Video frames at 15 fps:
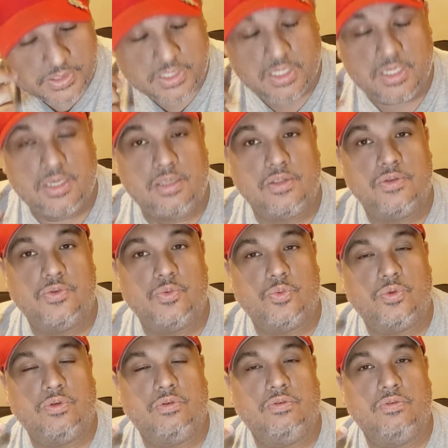scenes
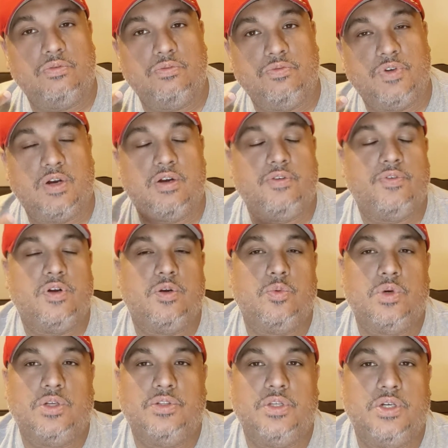were very very
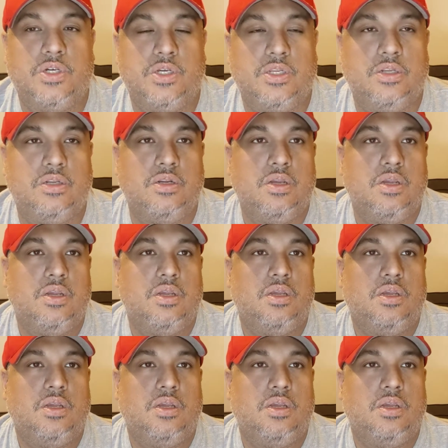well done.